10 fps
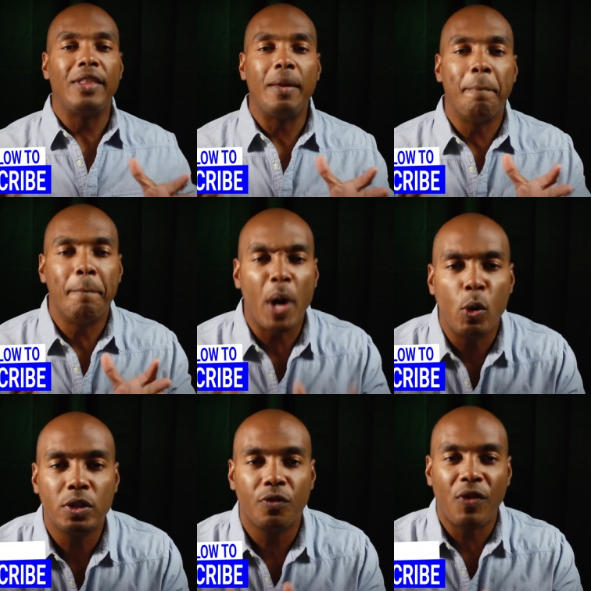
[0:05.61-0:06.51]
the
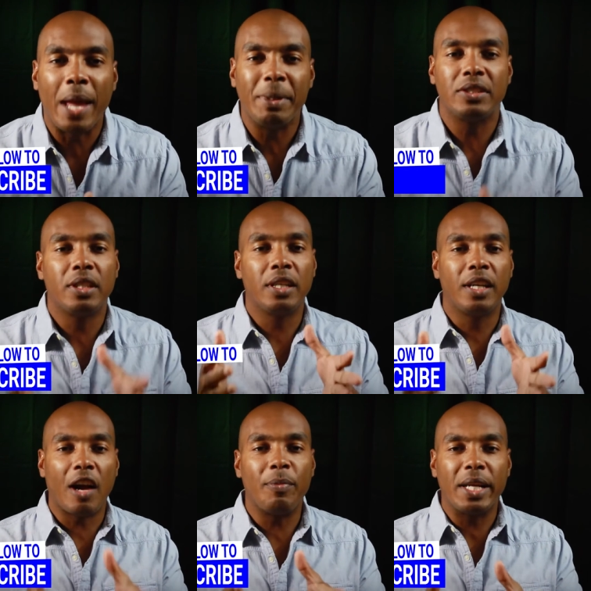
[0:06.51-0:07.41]
most famous
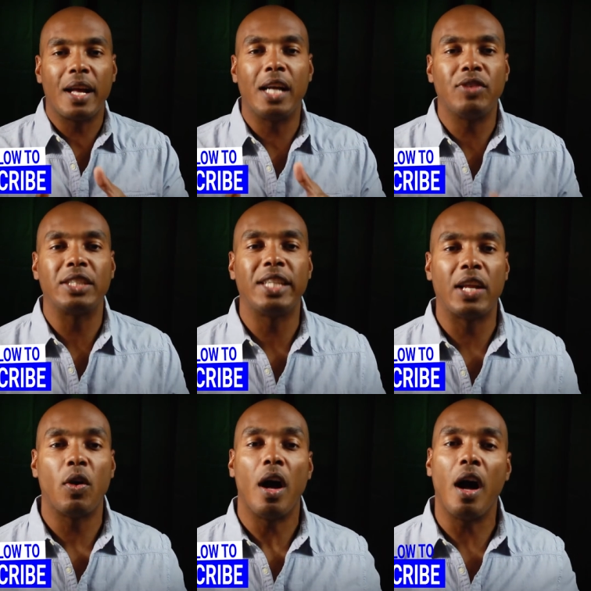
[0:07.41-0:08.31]
government contract
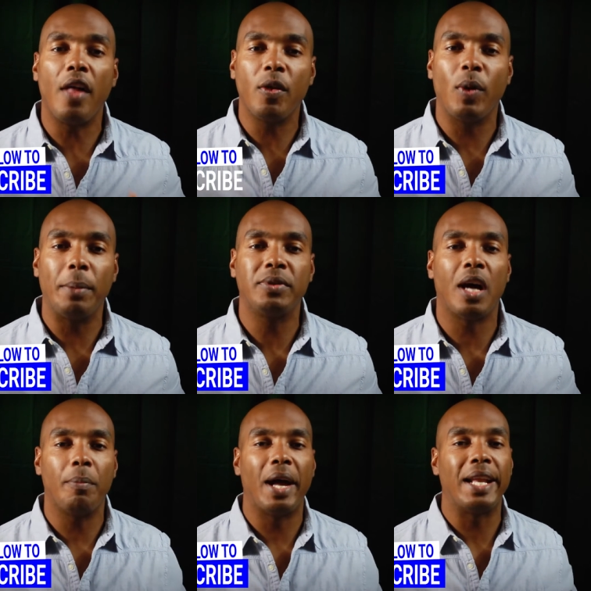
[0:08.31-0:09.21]
channel on the web
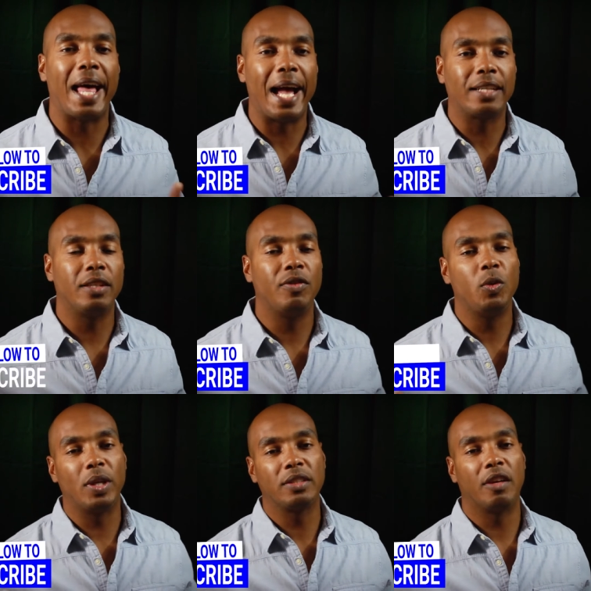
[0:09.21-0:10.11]
taught by an active
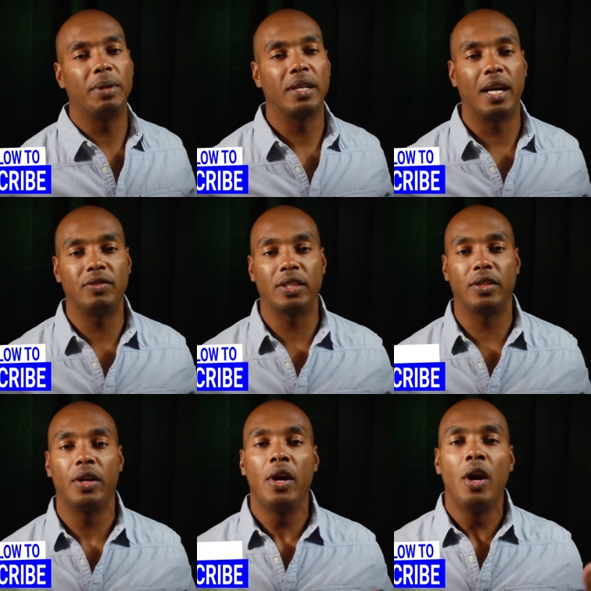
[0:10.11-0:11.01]
U.S. government
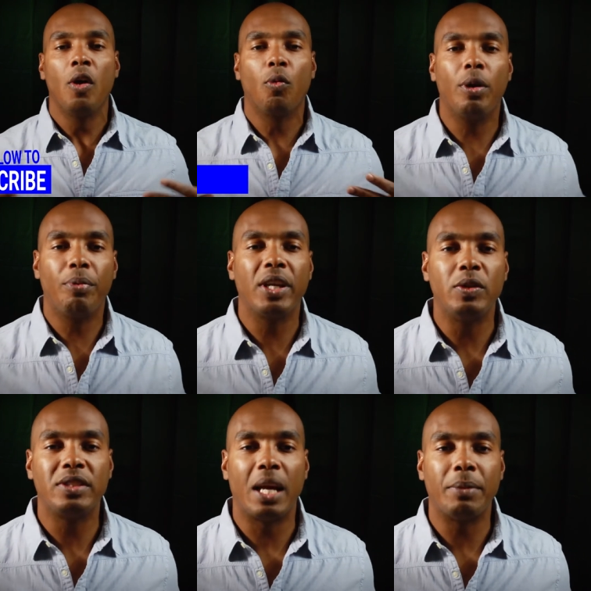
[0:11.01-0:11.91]
contractor. We're bringing
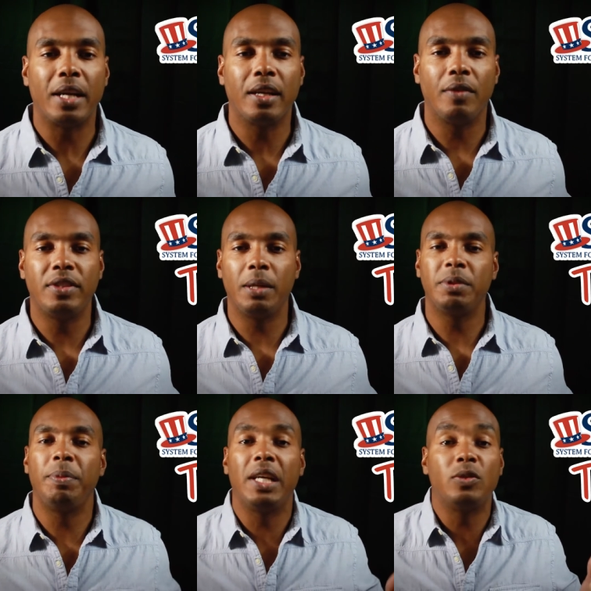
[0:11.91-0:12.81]
you SAM.gov
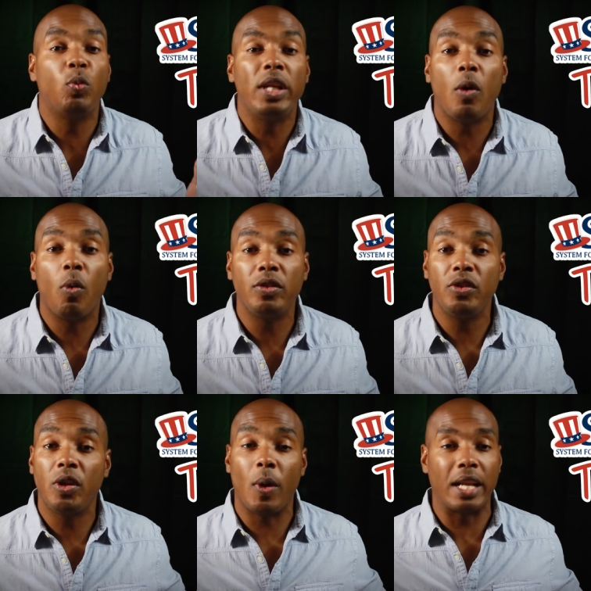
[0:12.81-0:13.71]
tips because we don't want
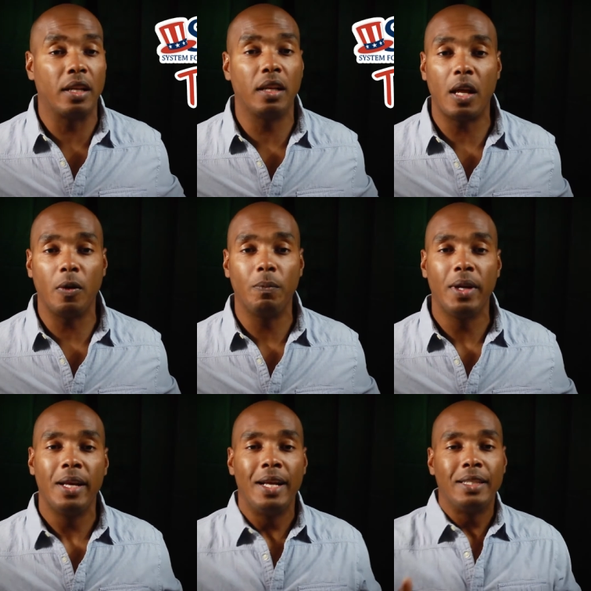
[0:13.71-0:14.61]
you to go at it alone.
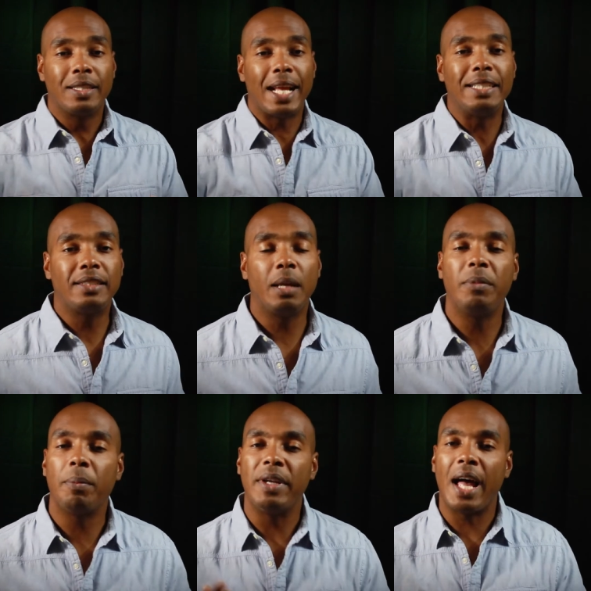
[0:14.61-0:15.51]
Today's tip
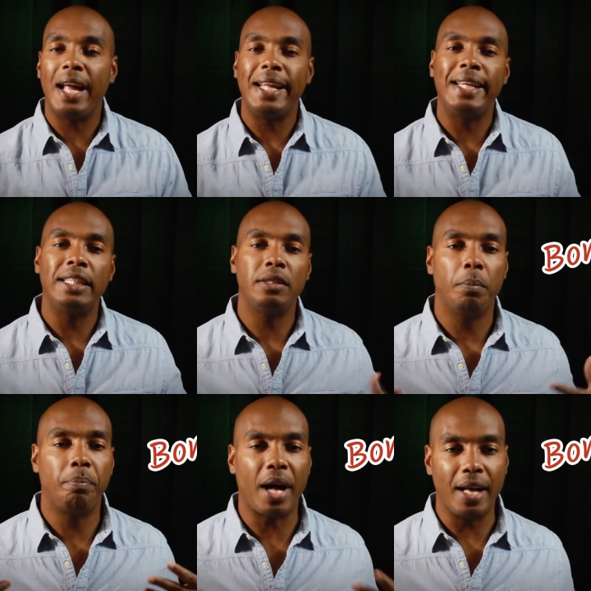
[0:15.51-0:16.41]
number nine is
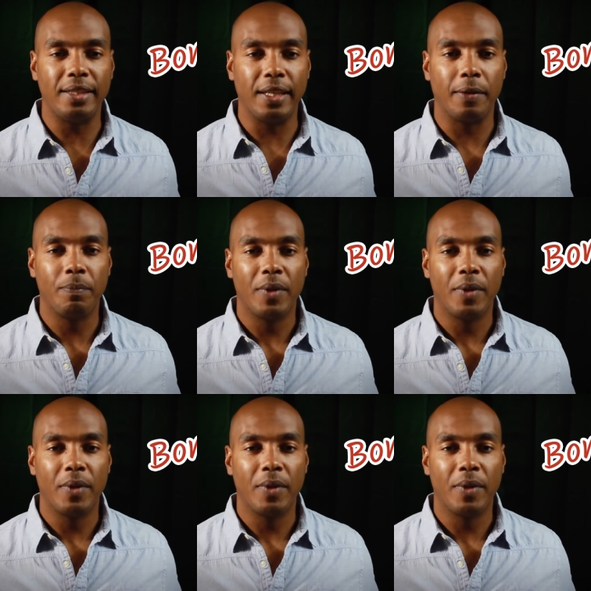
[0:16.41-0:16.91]
bonding.